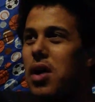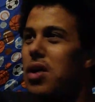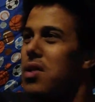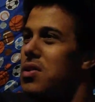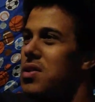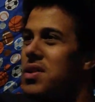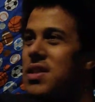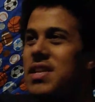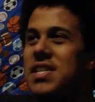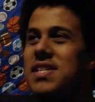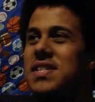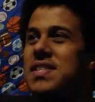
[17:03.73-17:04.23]

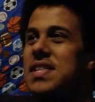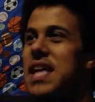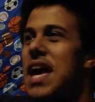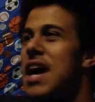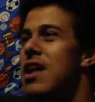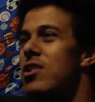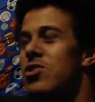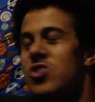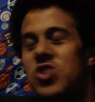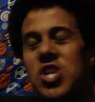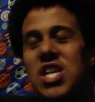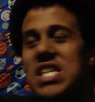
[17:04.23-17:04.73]
all this
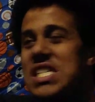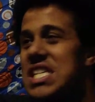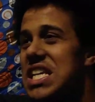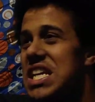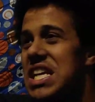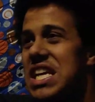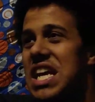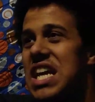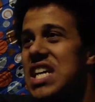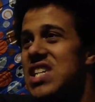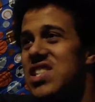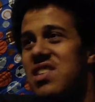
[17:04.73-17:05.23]
down just
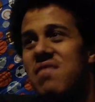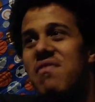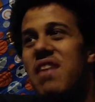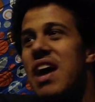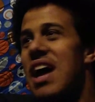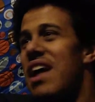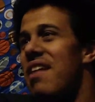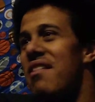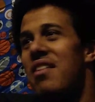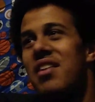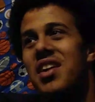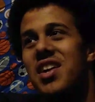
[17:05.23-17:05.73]
in case if
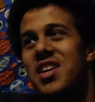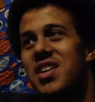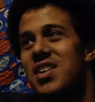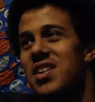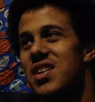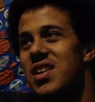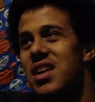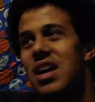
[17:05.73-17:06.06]
I ever